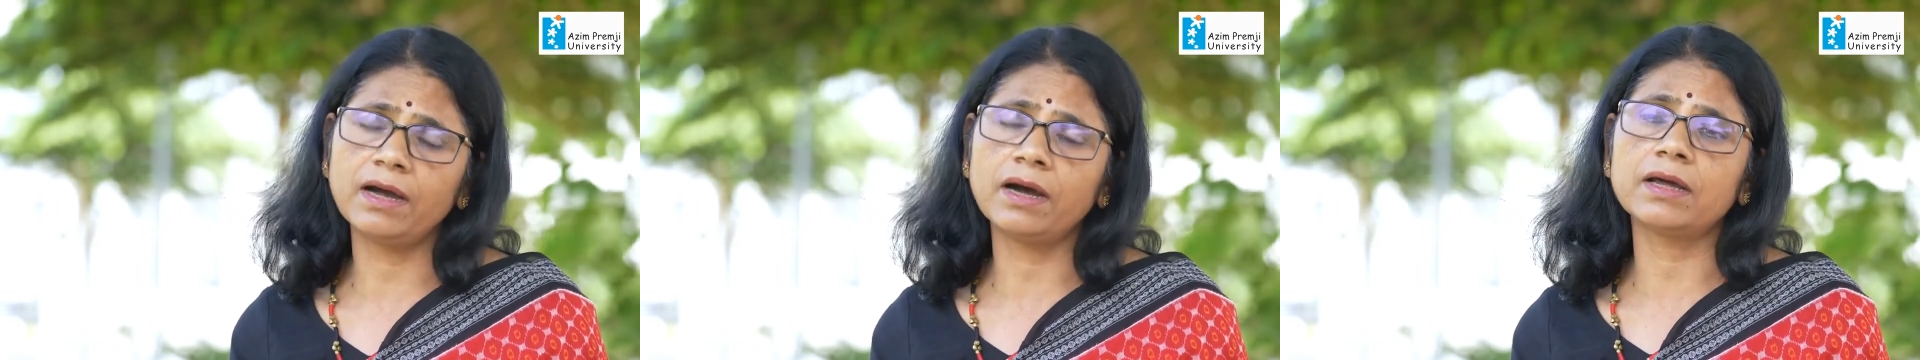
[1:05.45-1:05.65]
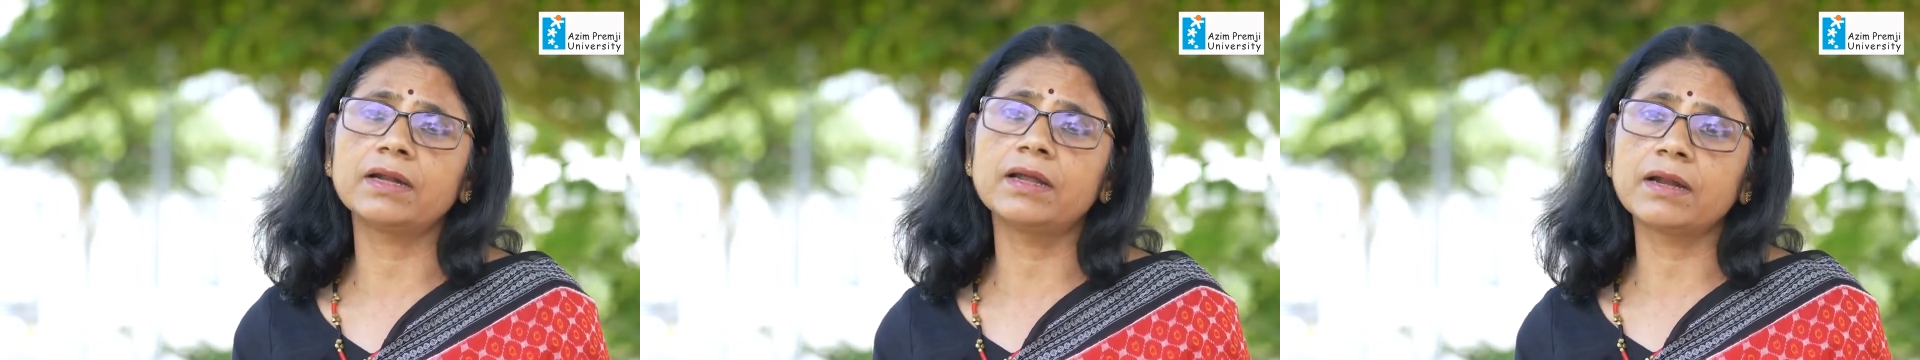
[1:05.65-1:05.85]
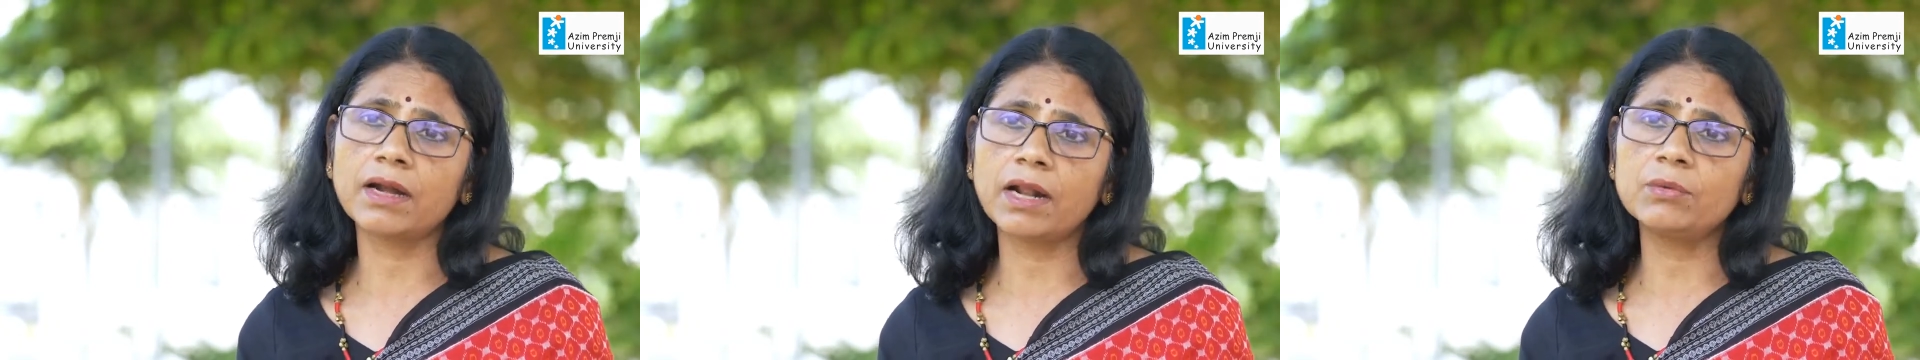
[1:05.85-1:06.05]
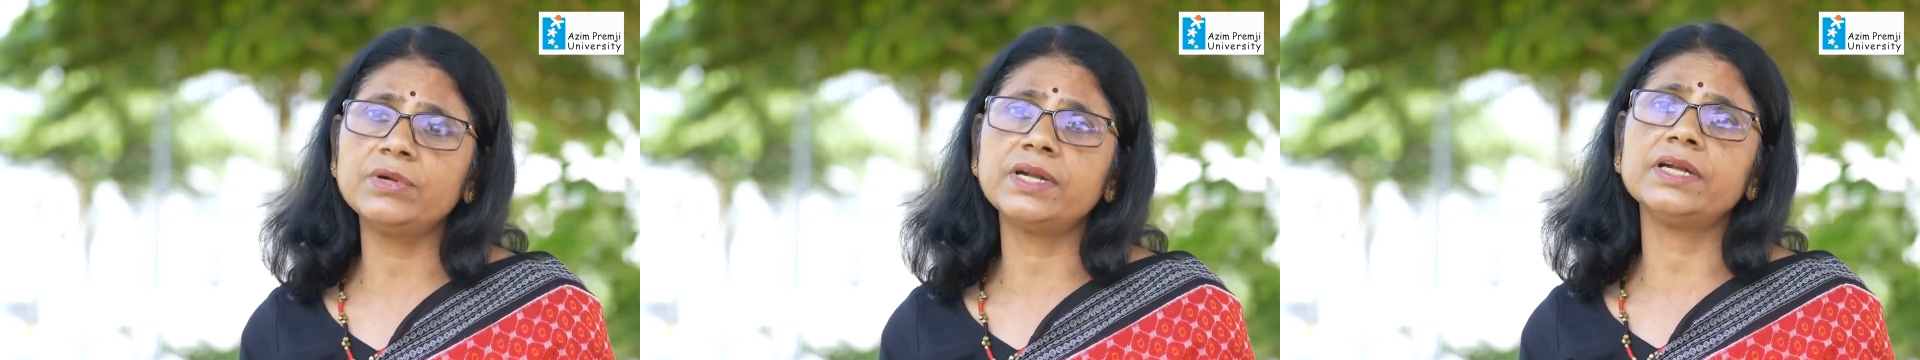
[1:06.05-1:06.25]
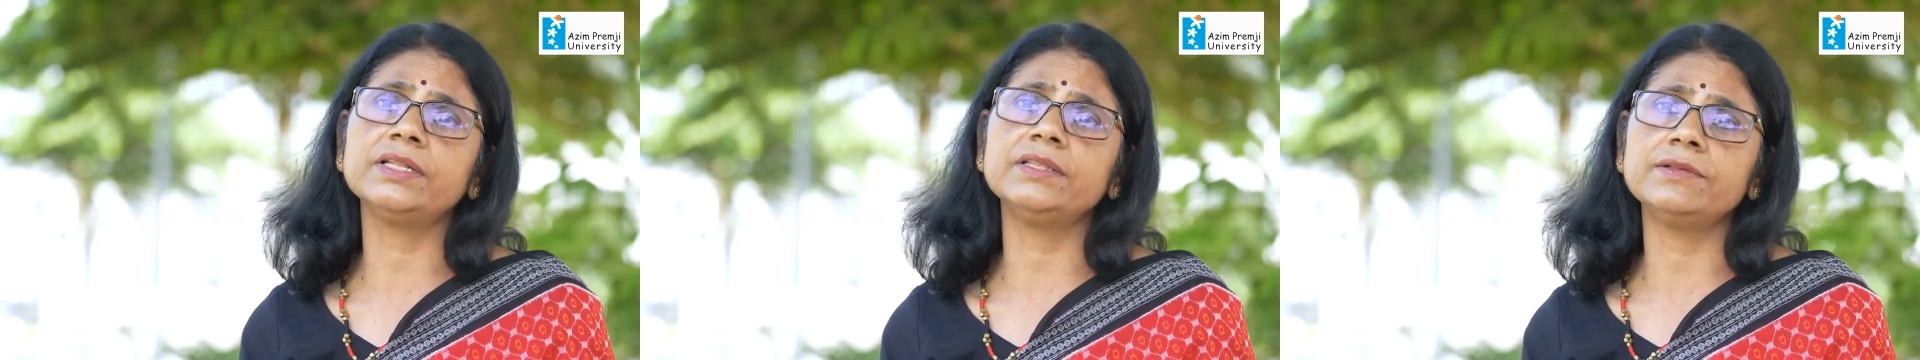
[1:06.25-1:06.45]
are
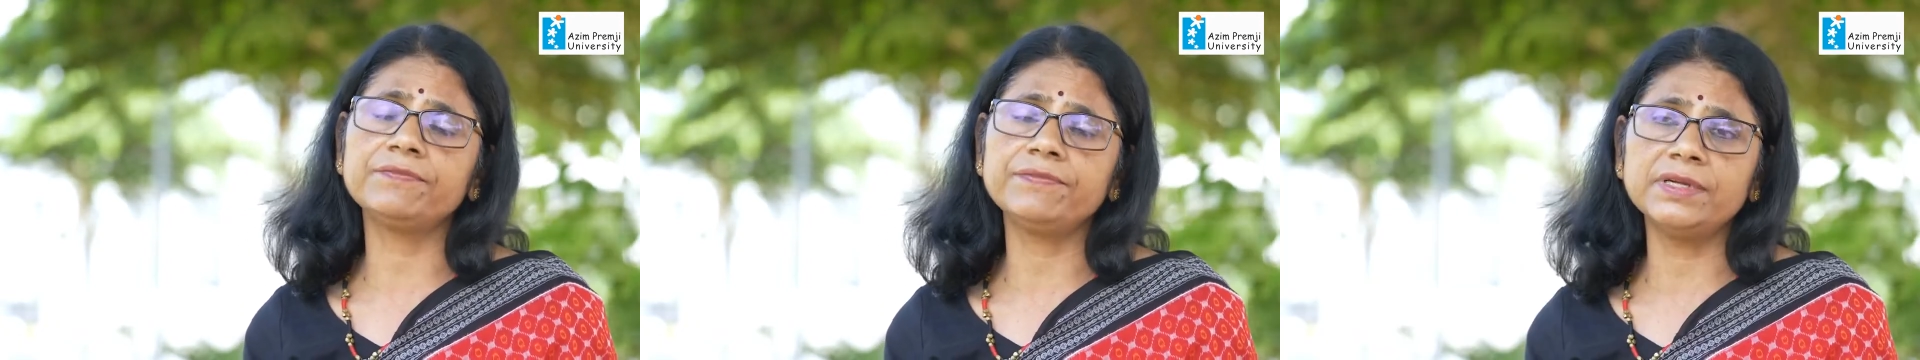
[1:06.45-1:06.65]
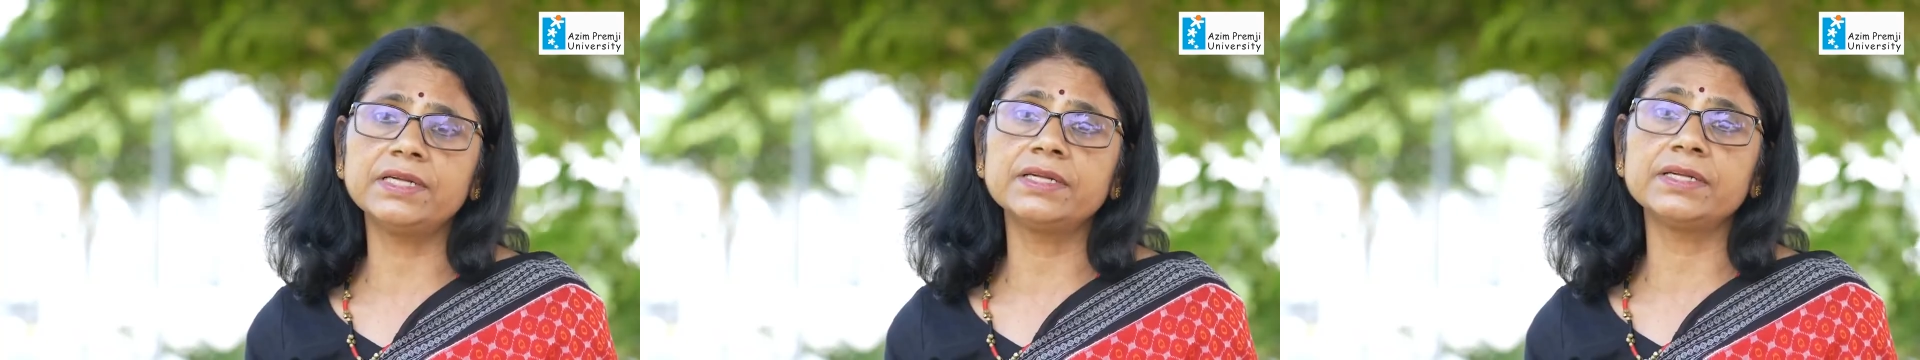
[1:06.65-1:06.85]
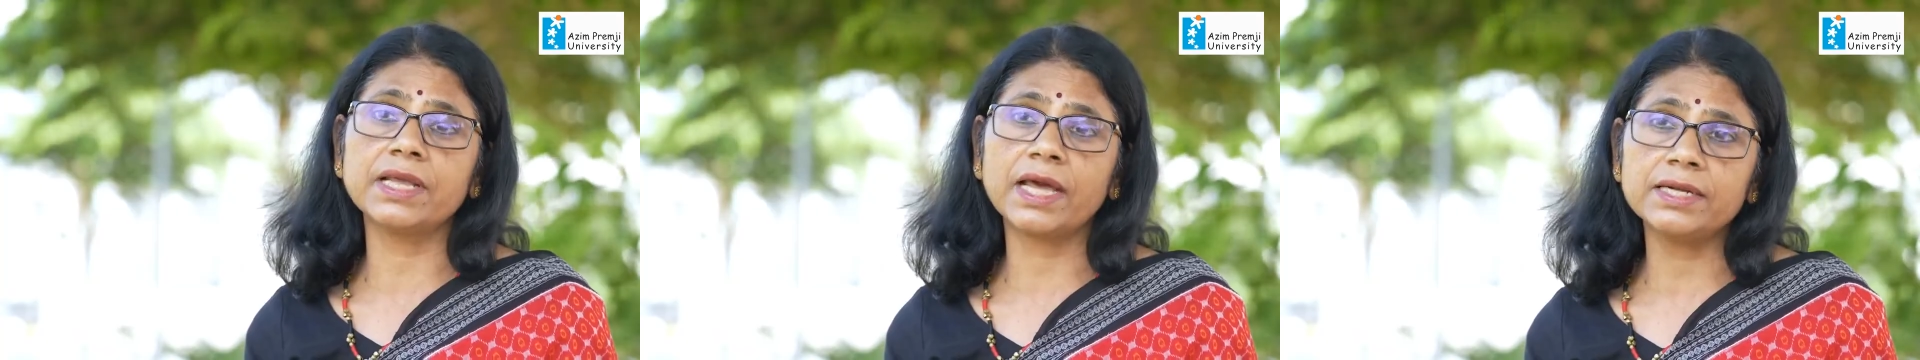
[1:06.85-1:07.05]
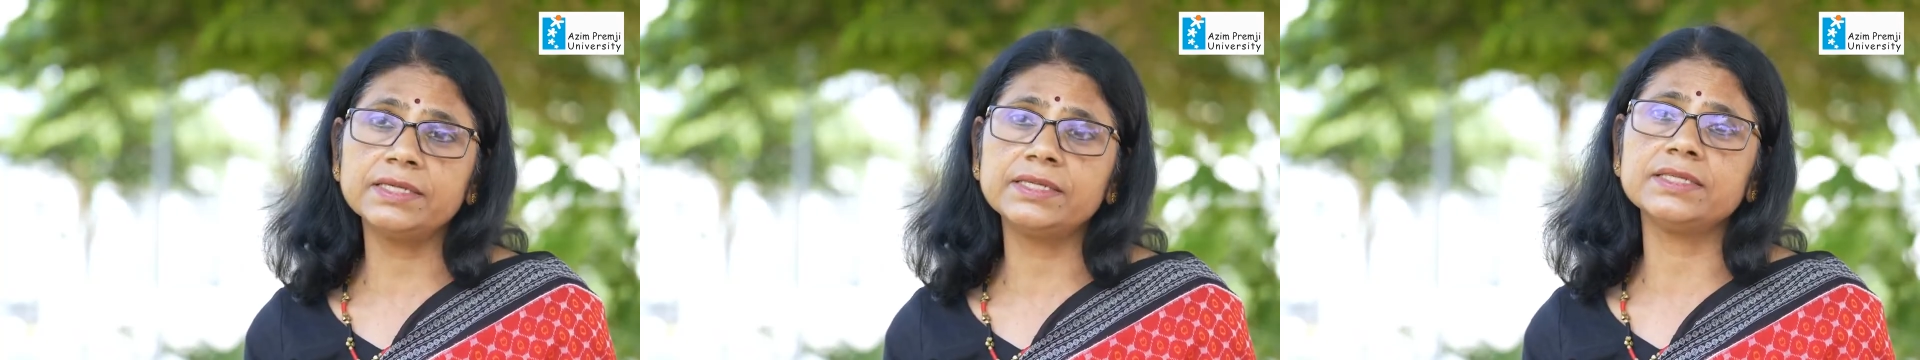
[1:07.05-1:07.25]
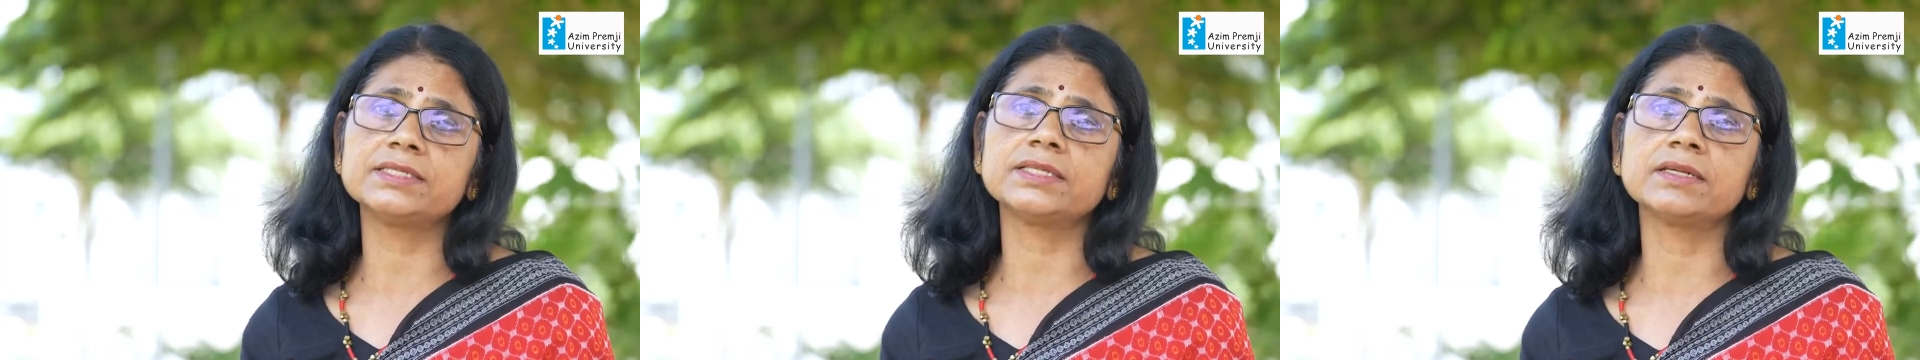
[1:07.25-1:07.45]
grounded in the field
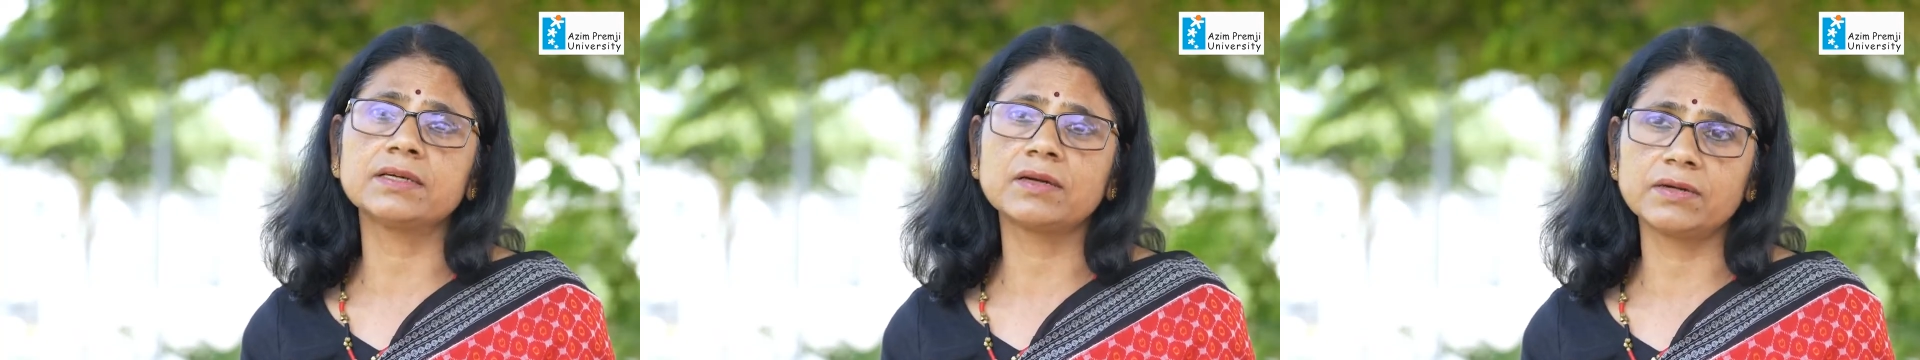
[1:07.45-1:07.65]
realities and